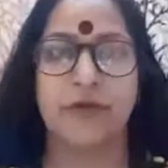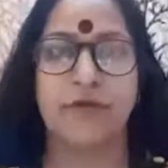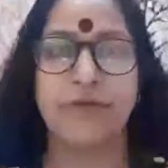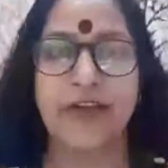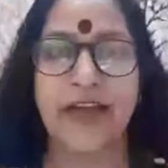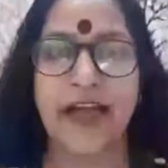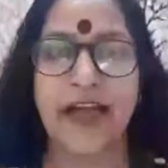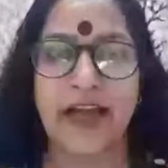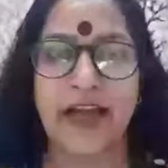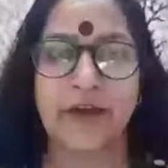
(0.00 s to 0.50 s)

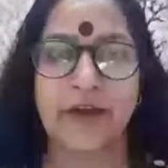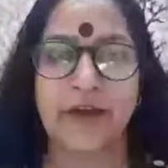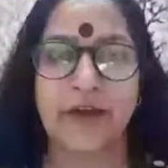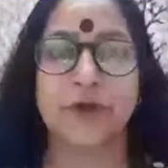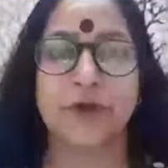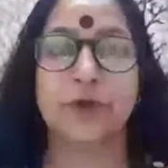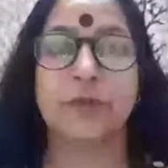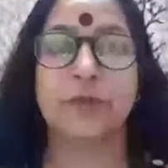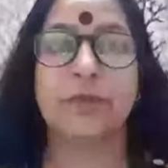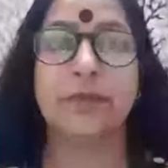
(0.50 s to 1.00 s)
We have
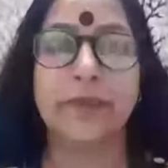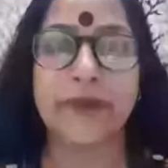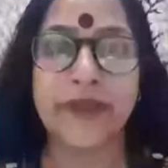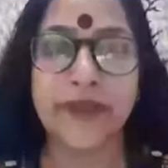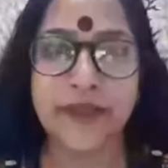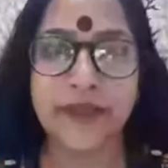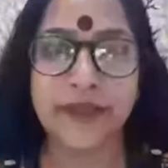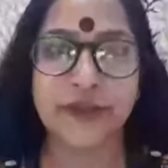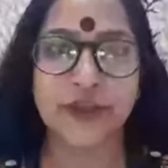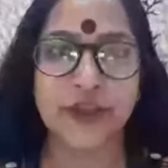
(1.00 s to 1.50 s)
to
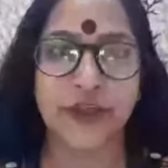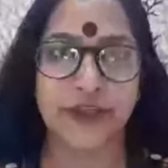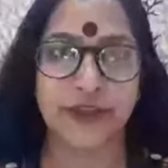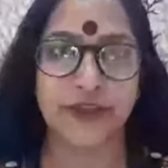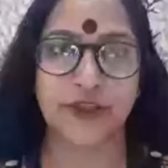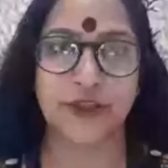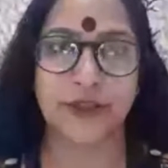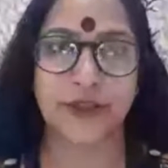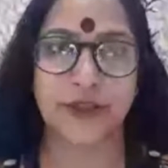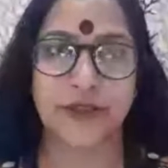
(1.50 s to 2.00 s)
be the
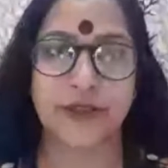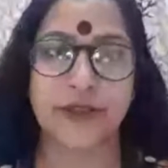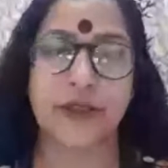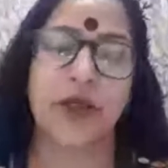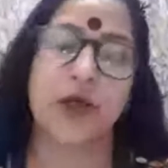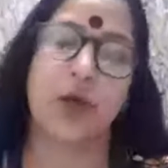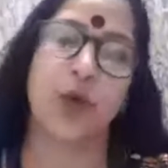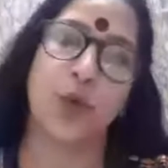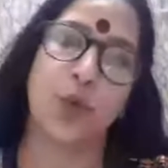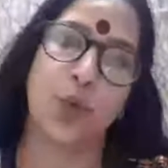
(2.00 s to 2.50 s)
changes
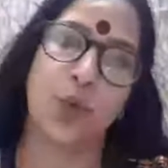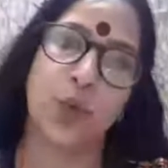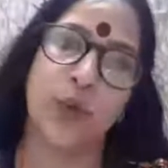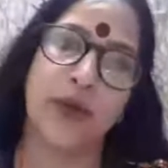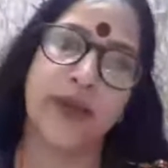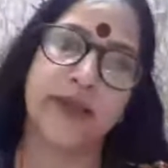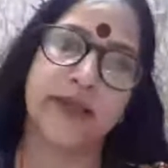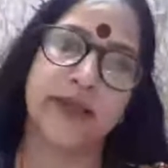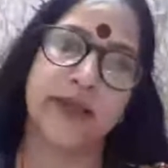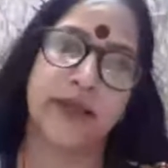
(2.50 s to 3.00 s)

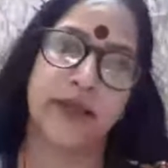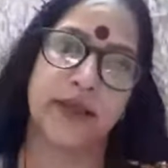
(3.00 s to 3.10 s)
with